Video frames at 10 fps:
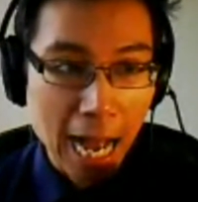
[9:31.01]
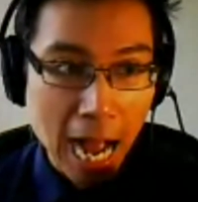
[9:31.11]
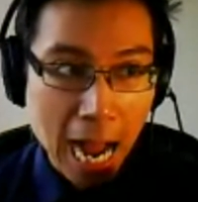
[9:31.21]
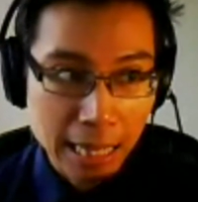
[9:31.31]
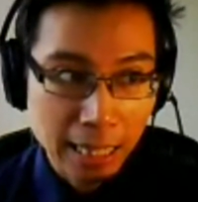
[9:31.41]

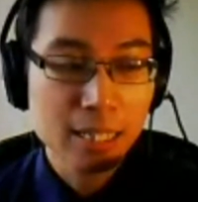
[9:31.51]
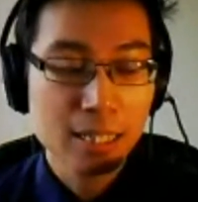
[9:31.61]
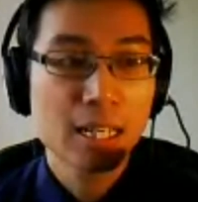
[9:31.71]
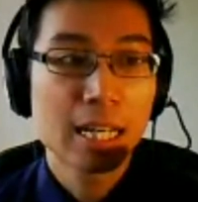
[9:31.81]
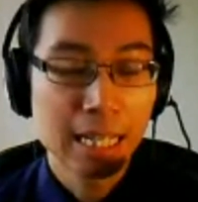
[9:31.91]
I like to
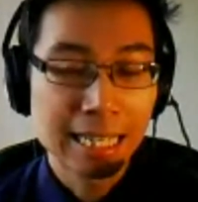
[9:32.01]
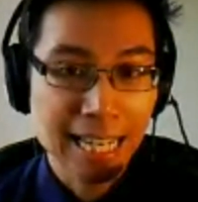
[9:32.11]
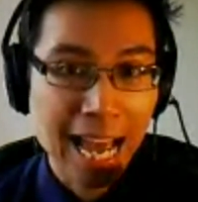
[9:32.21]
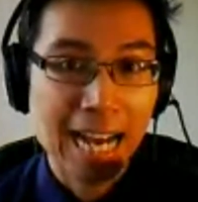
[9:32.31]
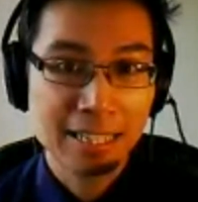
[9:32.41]
say it's
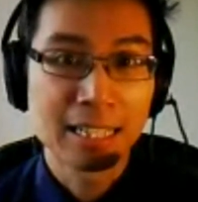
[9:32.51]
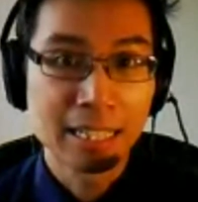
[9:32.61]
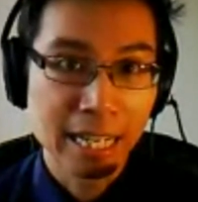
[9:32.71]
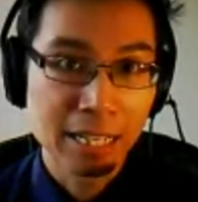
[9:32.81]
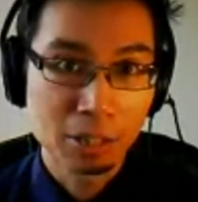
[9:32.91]

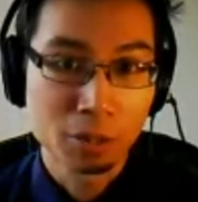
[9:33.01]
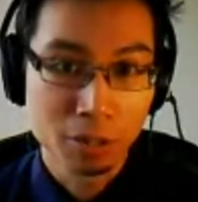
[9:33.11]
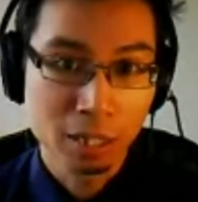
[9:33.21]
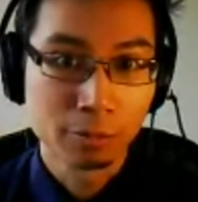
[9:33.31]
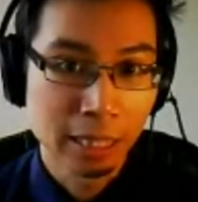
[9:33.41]
accidental
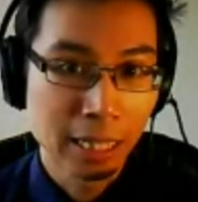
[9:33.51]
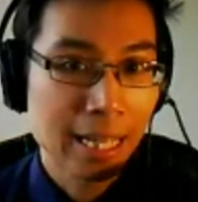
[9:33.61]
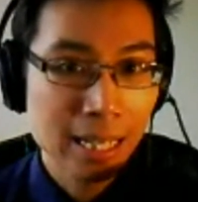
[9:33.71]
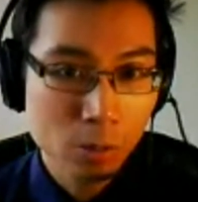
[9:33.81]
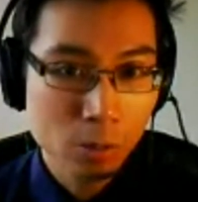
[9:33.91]
discovery. I
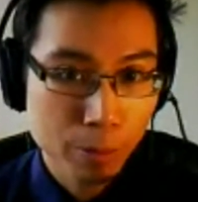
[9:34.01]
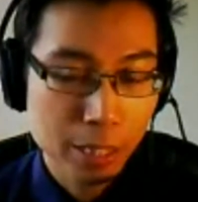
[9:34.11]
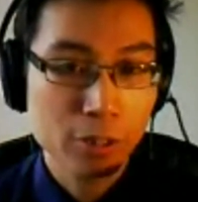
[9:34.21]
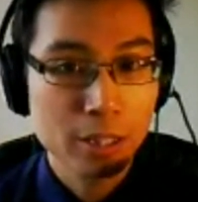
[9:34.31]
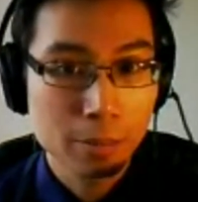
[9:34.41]
think
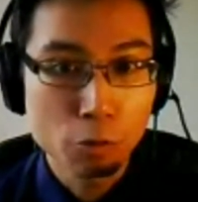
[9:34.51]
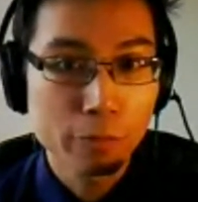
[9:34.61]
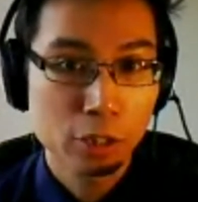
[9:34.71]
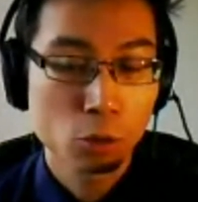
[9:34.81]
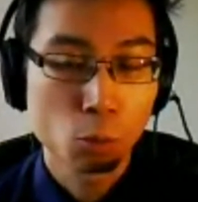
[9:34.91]
Pinterest is
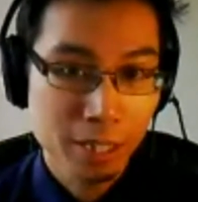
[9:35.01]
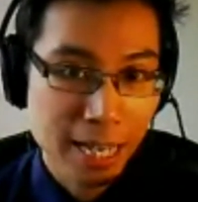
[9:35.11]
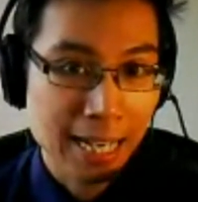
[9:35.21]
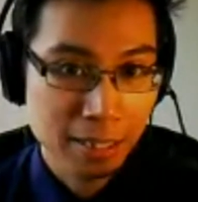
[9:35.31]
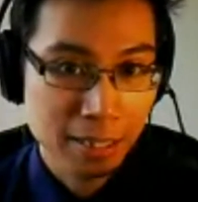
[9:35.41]
moving towards
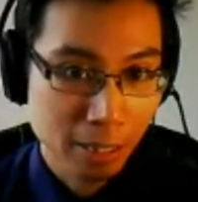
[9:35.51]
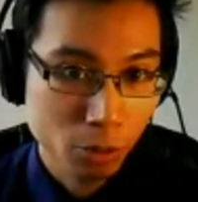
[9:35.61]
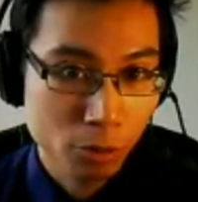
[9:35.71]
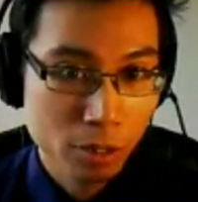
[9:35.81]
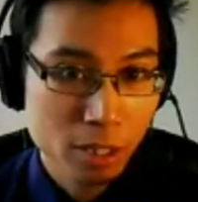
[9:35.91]

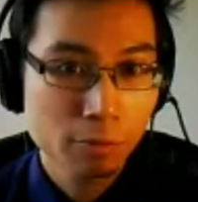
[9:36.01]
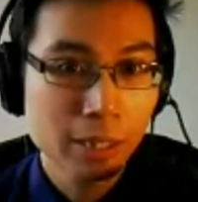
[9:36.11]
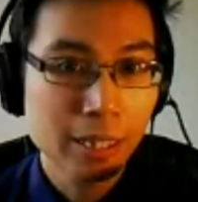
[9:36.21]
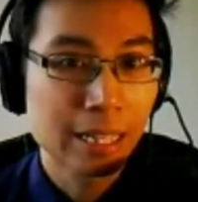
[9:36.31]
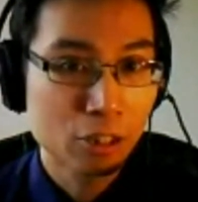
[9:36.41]
accidental discovery.
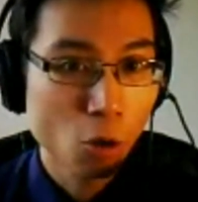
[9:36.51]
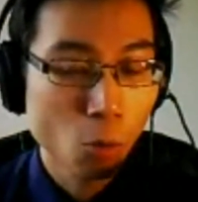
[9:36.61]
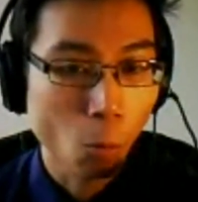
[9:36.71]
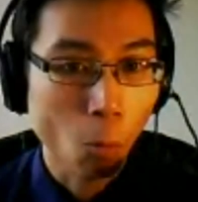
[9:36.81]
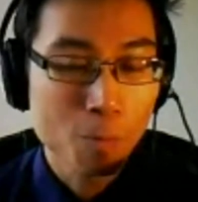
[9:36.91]
They don't,
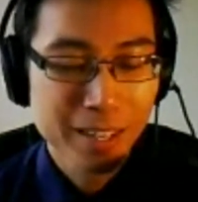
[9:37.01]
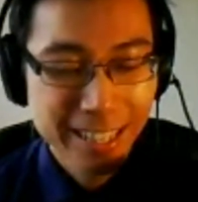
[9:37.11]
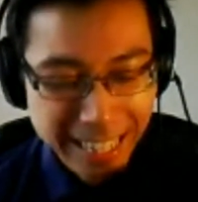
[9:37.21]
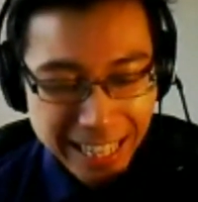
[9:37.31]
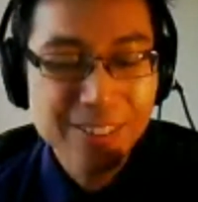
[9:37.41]

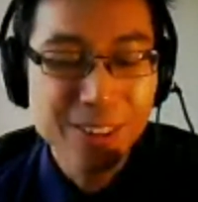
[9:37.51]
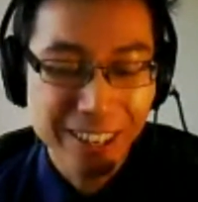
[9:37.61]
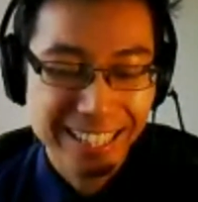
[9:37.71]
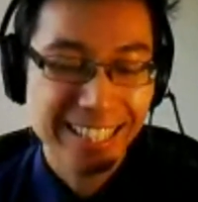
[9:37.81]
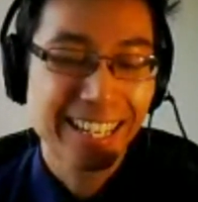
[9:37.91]
even though
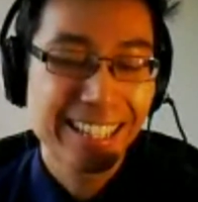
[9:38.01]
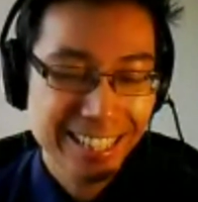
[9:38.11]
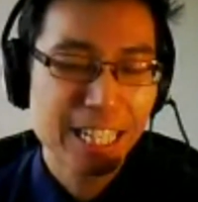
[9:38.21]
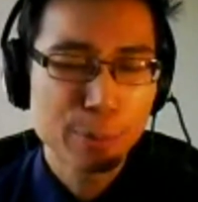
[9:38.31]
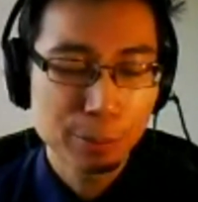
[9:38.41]
I kind of
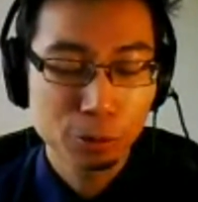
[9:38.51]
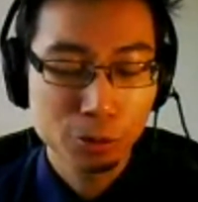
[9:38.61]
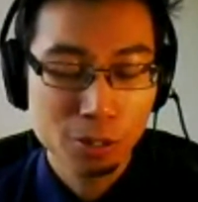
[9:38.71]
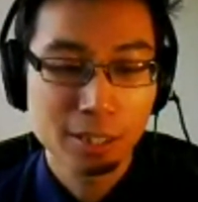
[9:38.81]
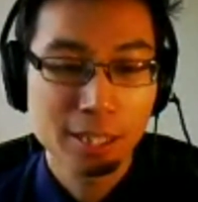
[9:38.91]
teach people
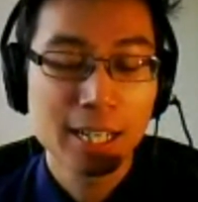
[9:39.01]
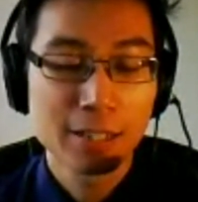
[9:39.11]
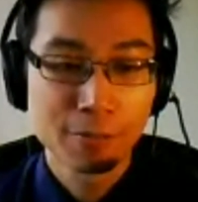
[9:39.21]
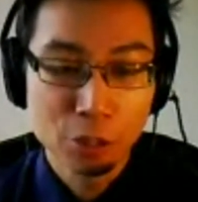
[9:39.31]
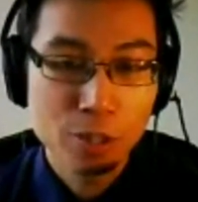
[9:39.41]
to kind of
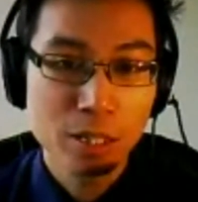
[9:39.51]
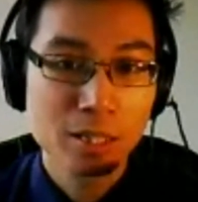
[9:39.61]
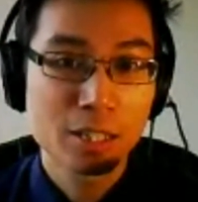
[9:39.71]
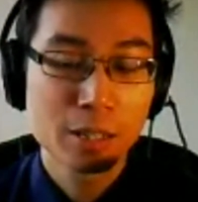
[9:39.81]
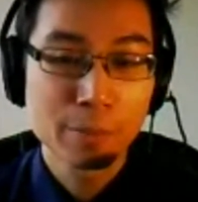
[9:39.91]
use the
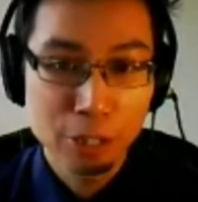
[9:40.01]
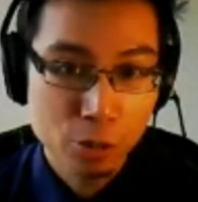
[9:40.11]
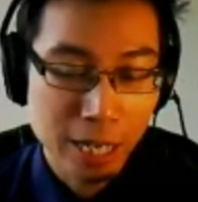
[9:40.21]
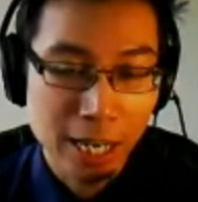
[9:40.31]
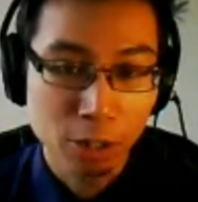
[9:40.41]
system and use
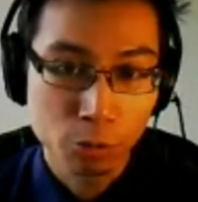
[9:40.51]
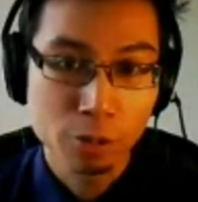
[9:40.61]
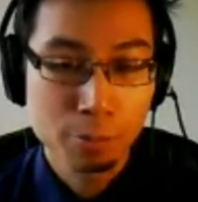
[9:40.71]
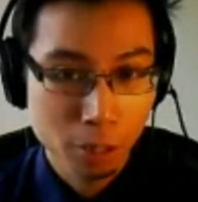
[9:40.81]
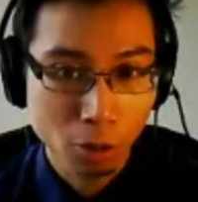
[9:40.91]

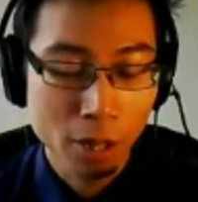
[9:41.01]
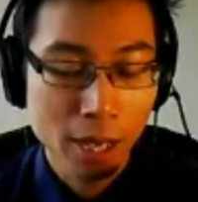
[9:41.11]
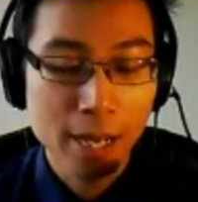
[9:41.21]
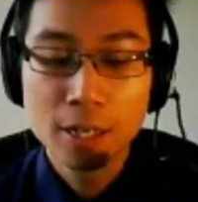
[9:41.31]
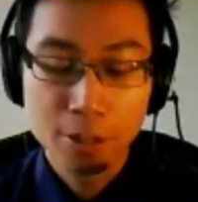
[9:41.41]
algorithms and all
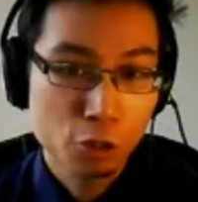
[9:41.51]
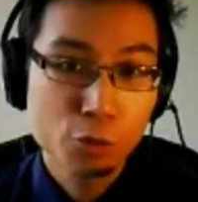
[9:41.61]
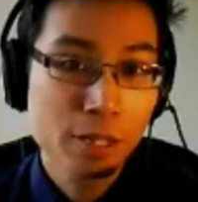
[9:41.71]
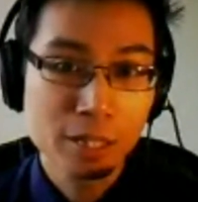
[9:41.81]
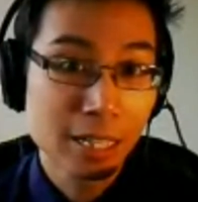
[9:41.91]
that, the
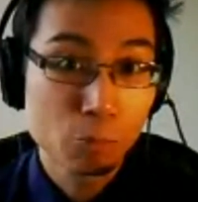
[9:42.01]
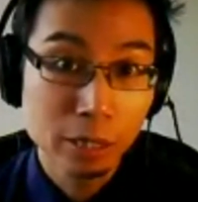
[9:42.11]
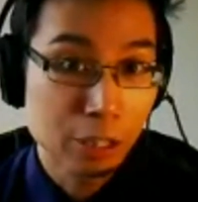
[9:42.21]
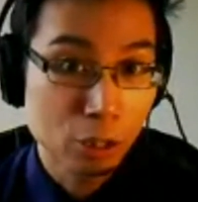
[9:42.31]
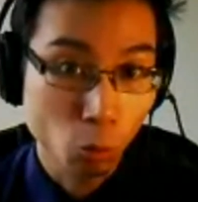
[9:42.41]
truth is they
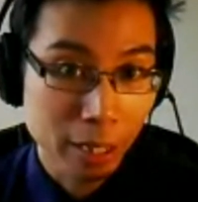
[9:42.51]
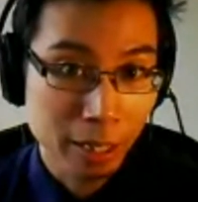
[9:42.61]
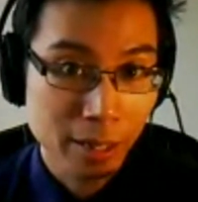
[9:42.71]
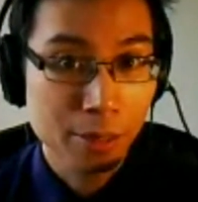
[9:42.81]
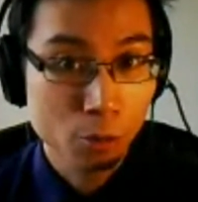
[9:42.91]
really don't like
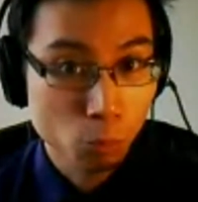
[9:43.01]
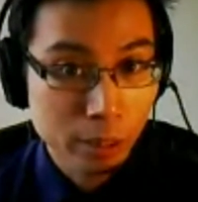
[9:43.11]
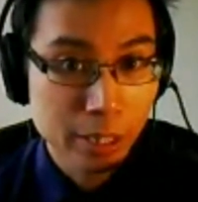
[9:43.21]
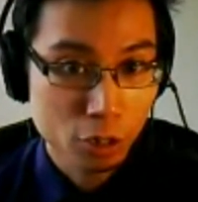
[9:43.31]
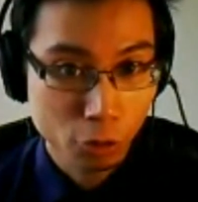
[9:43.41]
that. They're really
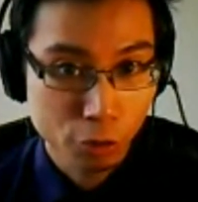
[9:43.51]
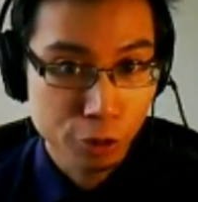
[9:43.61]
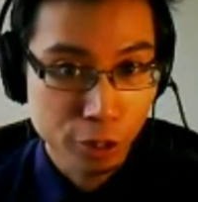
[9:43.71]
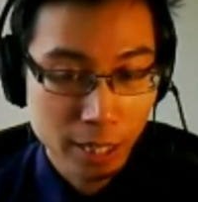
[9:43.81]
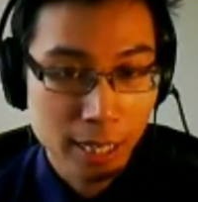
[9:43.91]

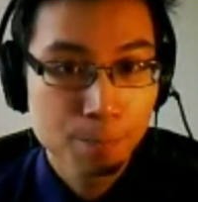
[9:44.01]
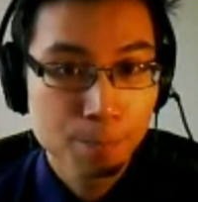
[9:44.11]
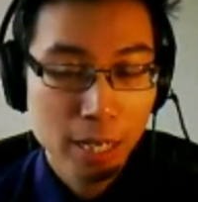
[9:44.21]
discouraging that.